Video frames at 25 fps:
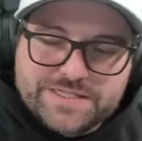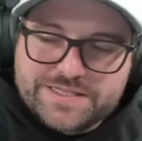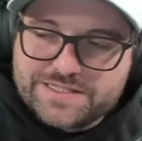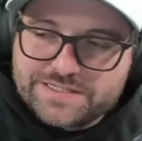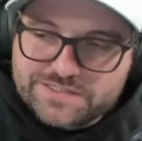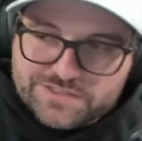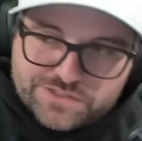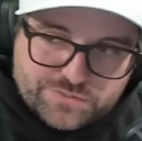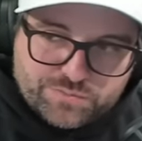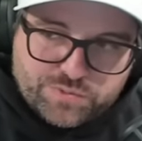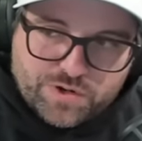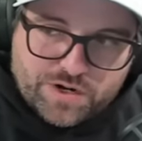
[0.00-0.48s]

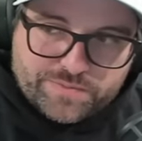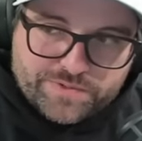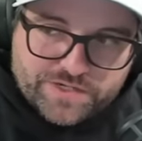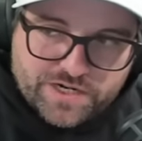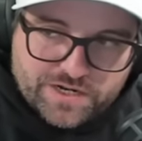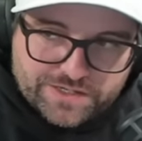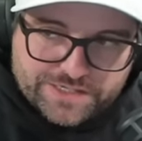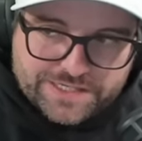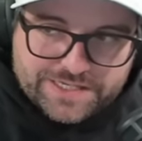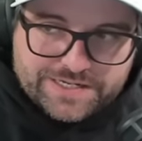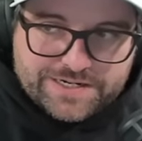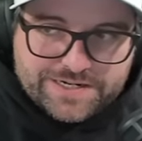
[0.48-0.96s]
this you're probably
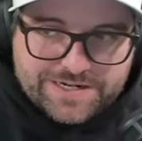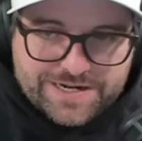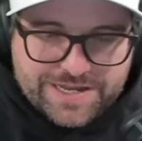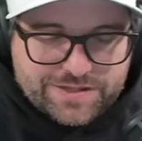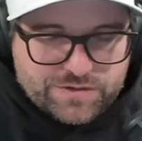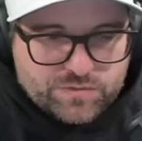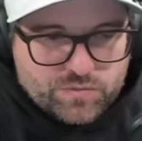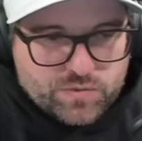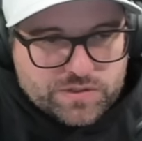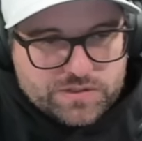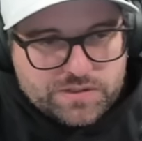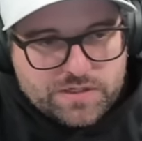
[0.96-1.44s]
not getting
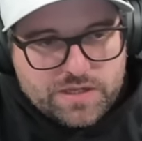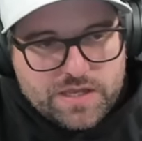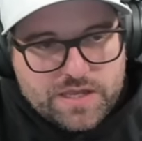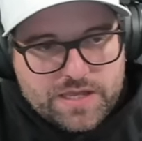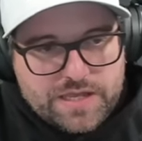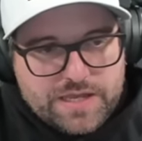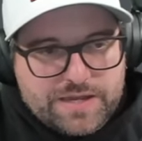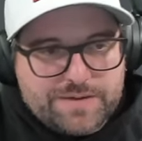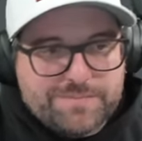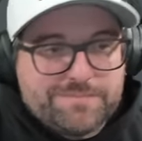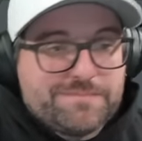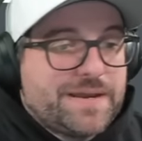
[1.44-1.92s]
another one
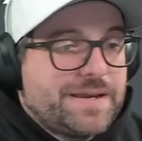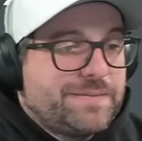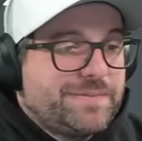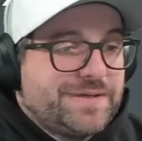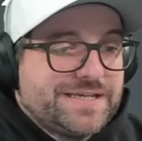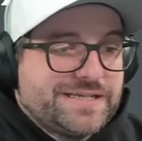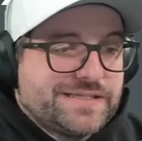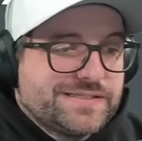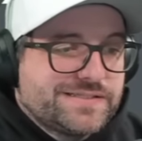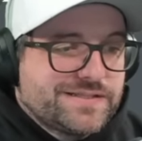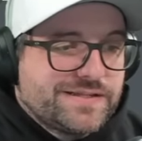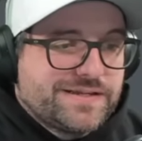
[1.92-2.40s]
maybe
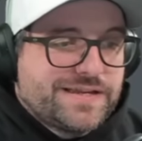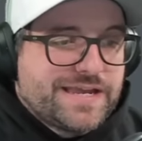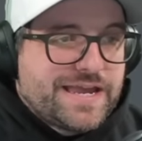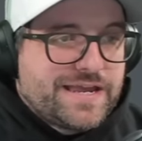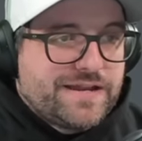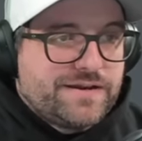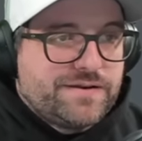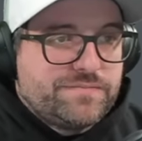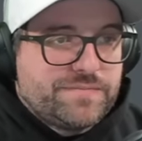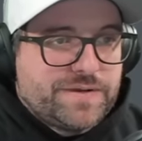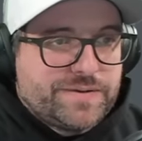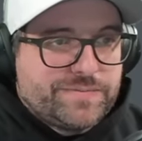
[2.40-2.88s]
it gets a
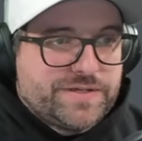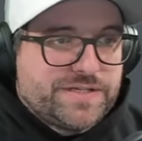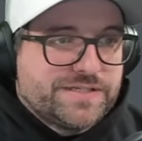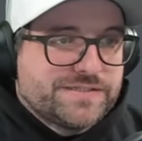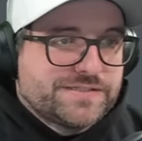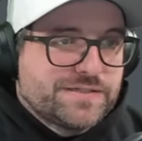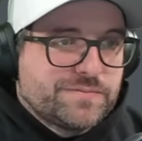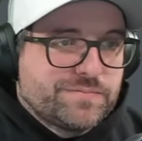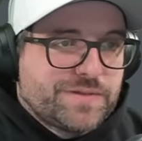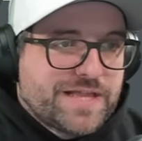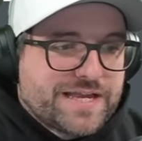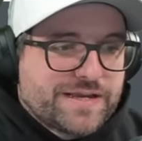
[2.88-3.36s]
10 maybe
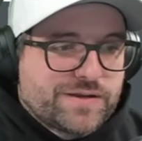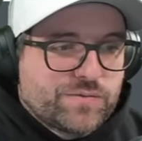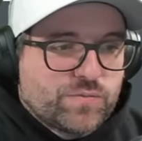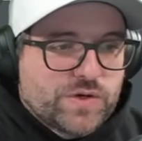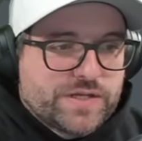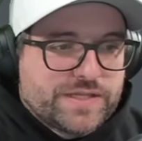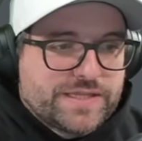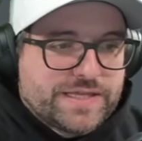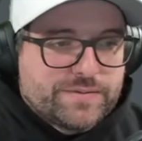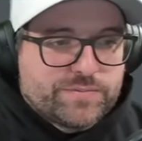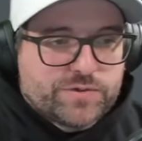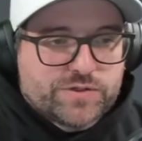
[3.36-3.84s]
it's the black and
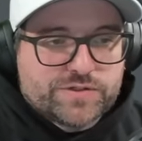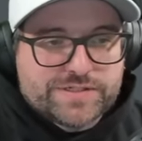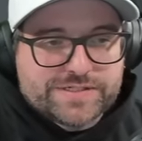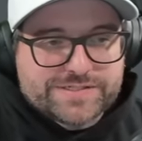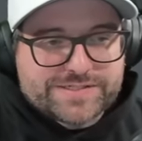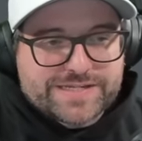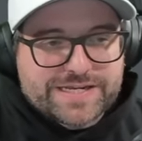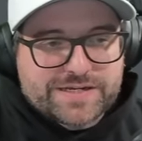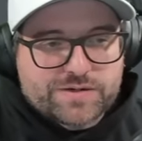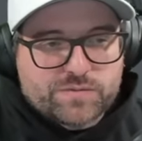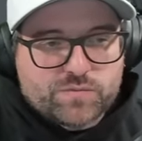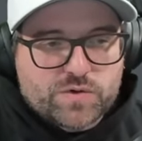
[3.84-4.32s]
white label on the
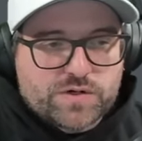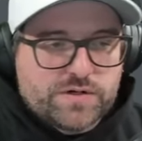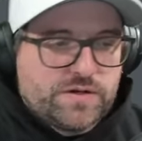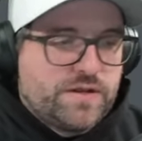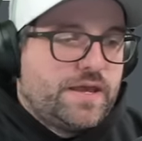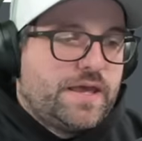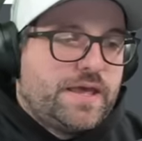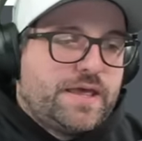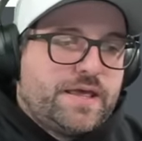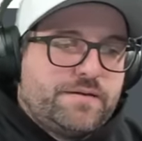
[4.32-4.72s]
second one